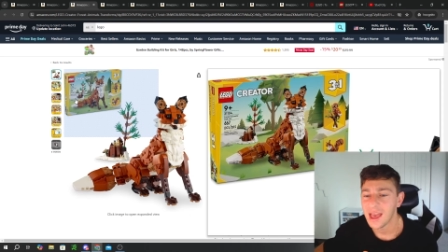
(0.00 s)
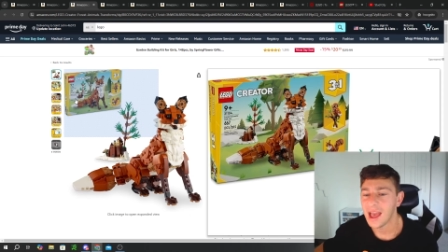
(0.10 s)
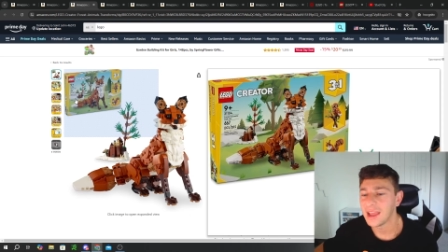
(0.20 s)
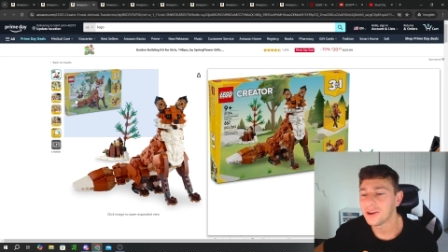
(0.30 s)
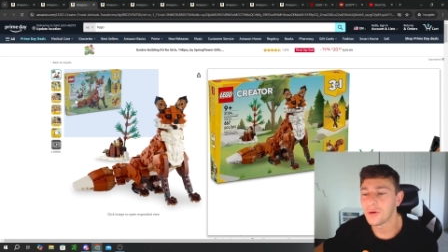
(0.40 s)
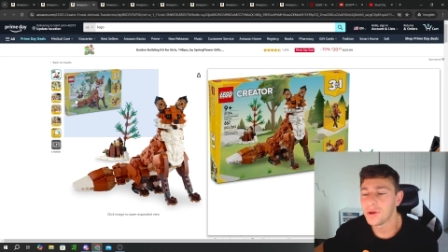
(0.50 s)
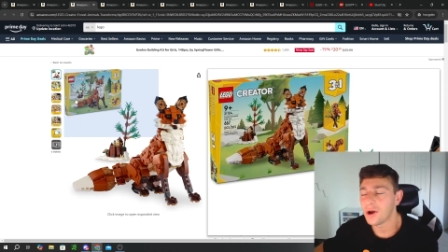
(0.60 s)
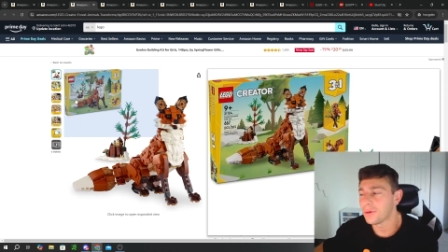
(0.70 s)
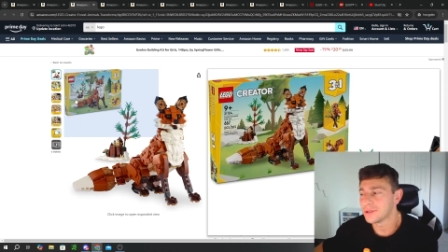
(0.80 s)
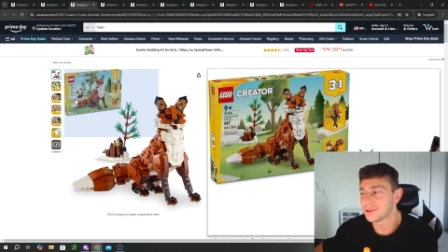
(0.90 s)
I know we
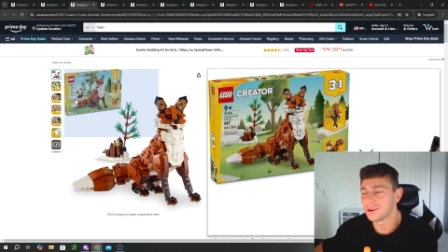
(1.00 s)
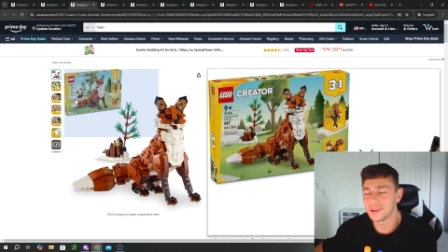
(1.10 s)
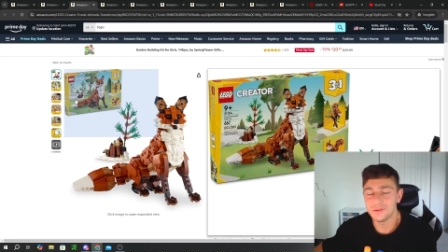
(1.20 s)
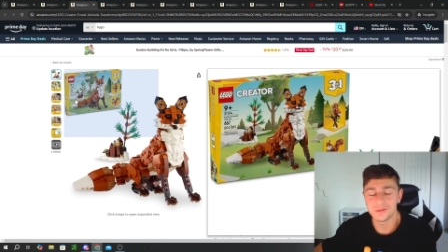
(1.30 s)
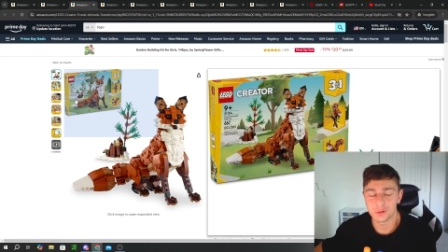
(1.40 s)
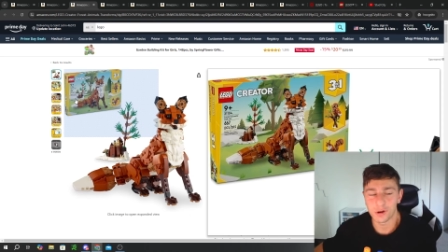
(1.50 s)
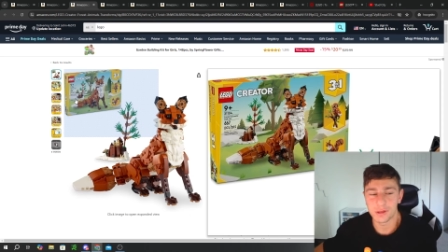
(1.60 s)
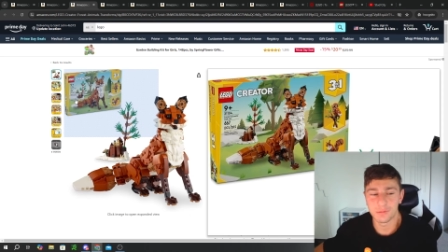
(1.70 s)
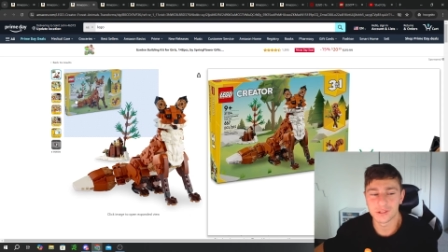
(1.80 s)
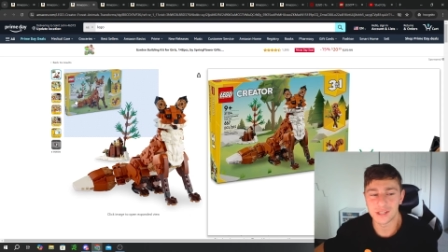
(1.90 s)
always argue
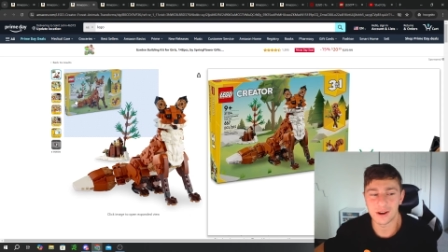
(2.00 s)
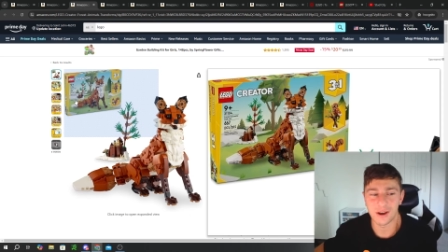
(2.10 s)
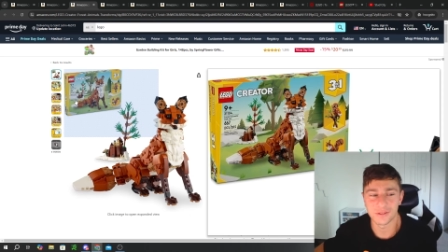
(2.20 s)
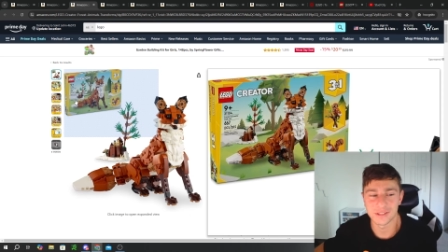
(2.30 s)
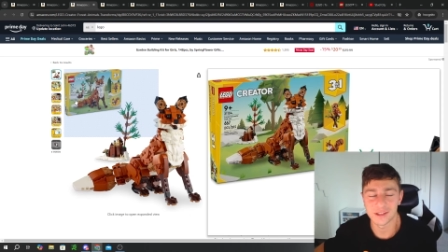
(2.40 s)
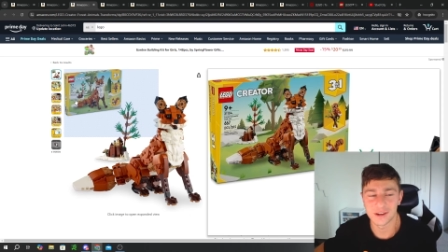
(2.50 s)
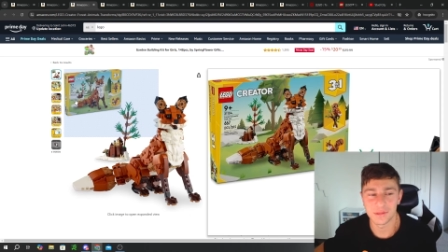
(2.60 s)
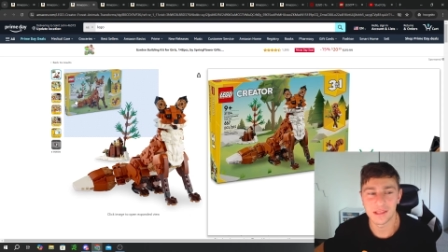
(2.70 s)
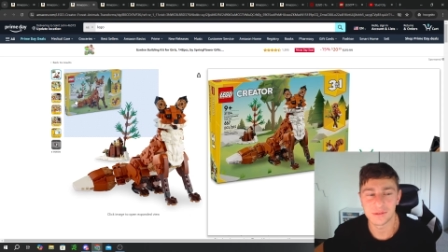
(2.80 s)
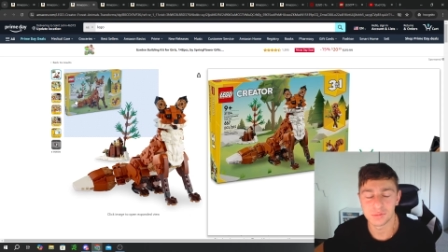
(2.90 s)
20% off is going to
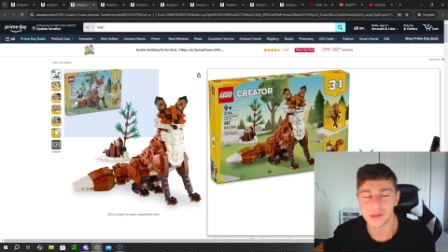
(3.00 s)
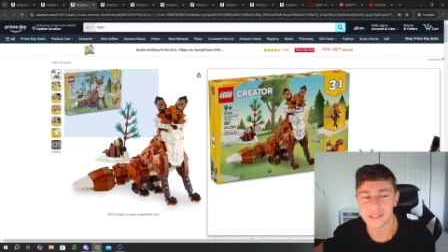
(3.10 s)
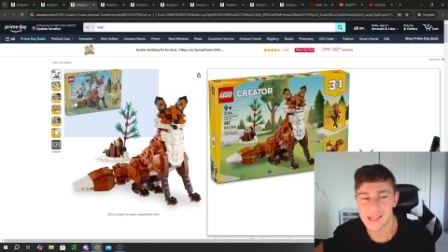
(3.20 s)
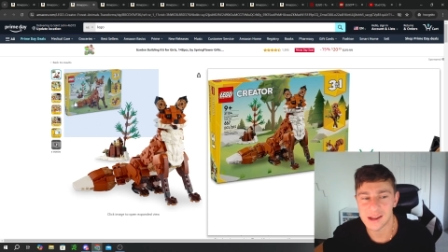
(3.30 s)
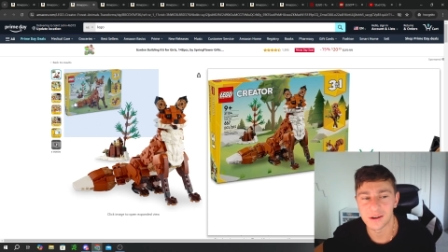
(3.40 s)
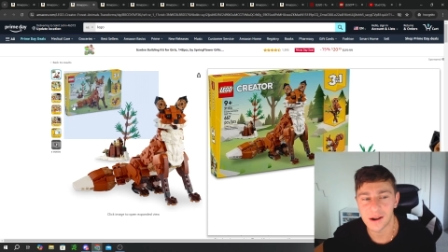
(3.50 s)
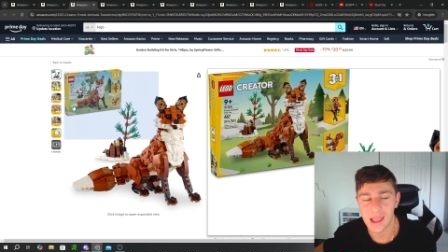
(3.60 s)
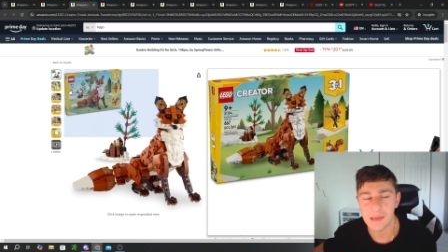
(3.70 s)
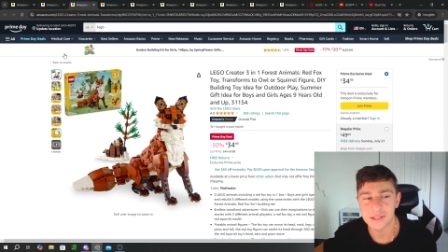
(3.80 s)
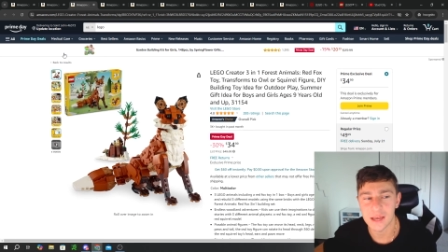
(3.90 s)
be pretty standard on
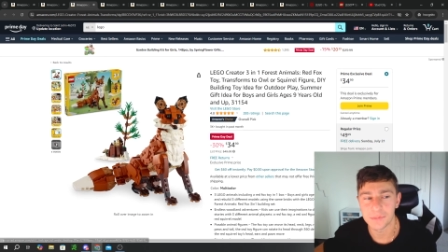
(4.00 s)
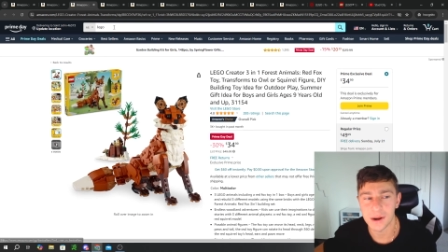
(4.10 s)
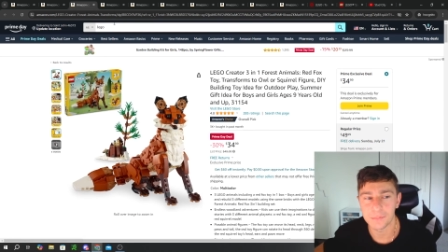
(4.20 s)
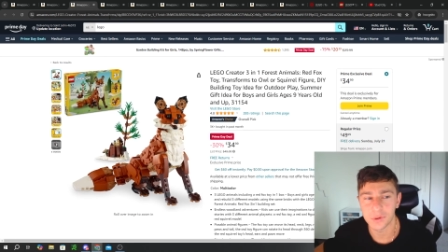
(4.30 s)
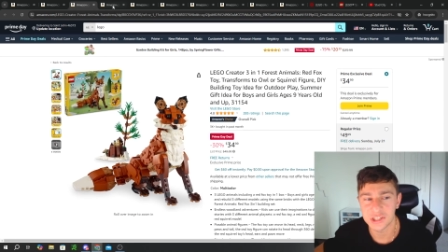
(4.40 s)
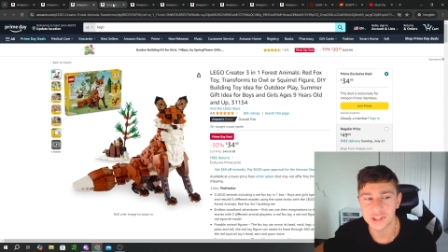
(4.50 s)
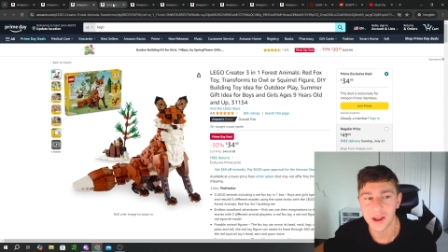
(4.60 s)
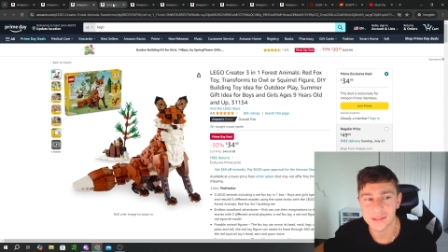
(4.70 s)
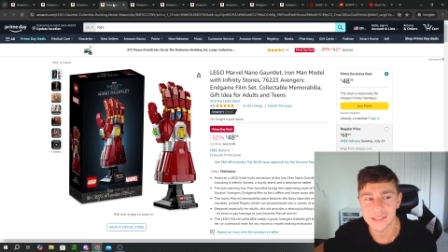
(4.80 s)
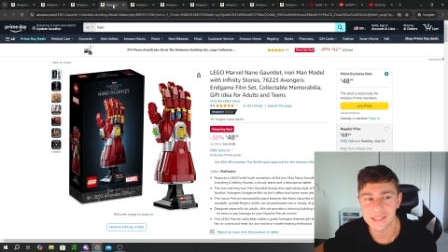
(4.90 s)
Amazon, but I'm pretty shocked to